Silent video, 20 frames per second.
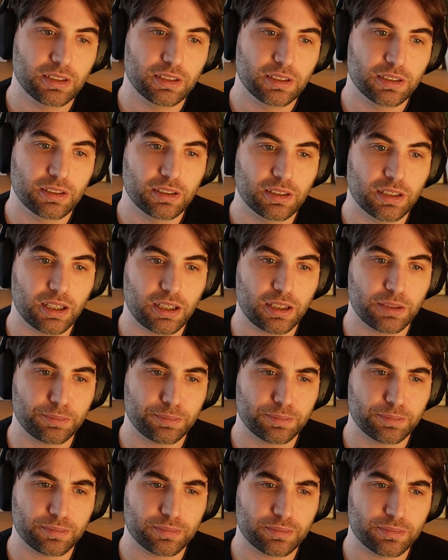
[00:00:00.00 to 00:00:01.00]
I'm
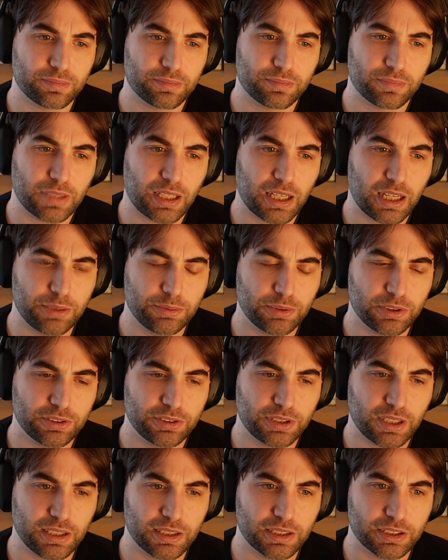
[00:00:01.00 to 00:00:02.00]
not
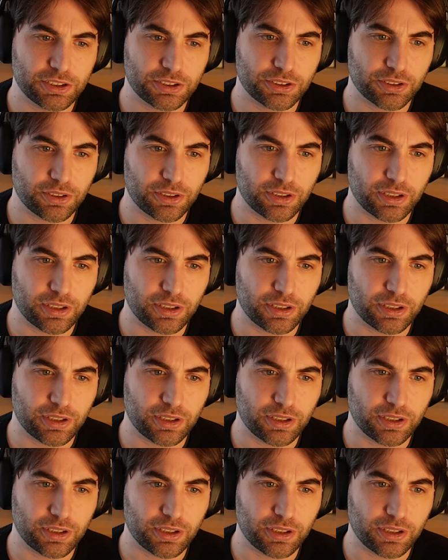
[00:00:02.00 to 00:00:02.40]
entirely sure. I